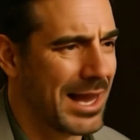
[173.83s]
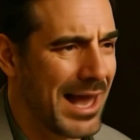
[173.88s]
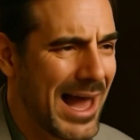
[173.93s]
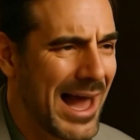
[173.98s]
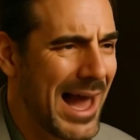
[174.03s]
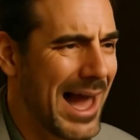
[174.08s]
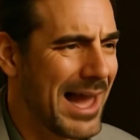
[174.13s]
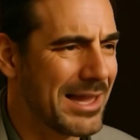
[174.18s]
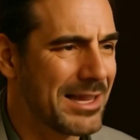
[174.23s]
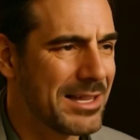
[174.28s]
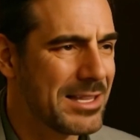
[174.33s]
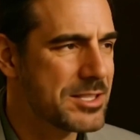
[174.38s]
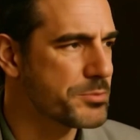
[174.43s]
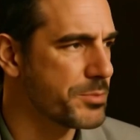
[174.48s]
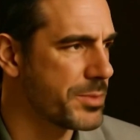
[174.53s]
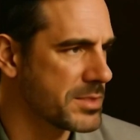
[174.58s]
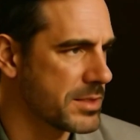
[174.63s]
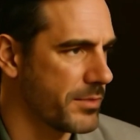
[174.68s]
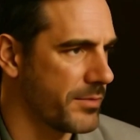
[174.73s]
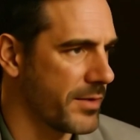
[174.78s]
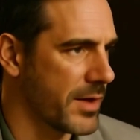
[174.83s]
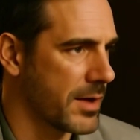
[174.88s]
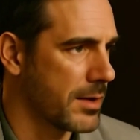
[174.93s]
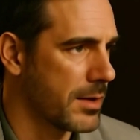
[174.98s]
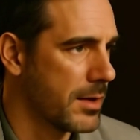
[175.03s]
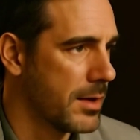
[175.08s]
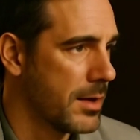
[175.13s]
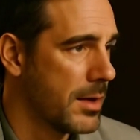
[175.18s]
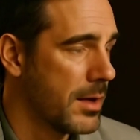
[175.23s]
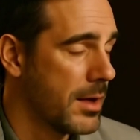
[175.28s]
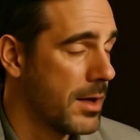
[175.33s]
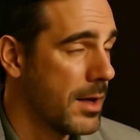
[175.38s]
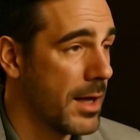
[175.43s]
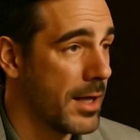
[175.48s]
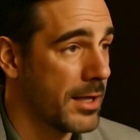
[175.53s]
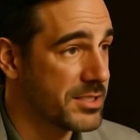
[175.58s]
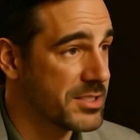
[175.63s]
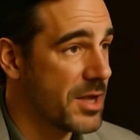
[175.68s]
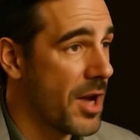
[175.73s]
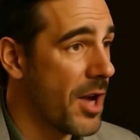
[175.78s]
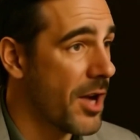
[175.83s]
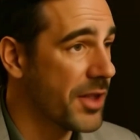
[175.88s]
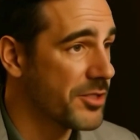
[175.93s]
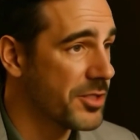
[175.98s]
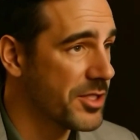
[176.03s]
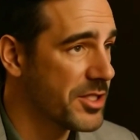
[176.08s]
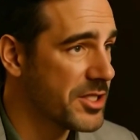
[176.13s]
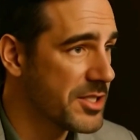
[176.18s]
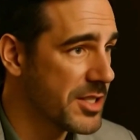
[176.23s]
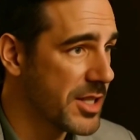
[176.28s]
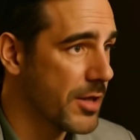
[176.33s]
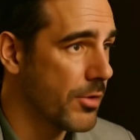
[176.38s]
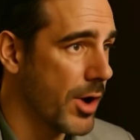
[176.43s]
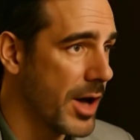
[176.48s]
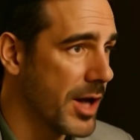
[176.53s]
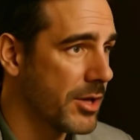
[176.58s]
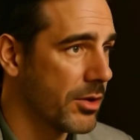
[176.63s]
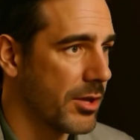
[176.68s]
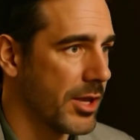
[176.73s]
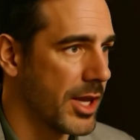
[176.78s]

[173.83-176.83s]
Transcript: Highly specific. And it's not just theoretical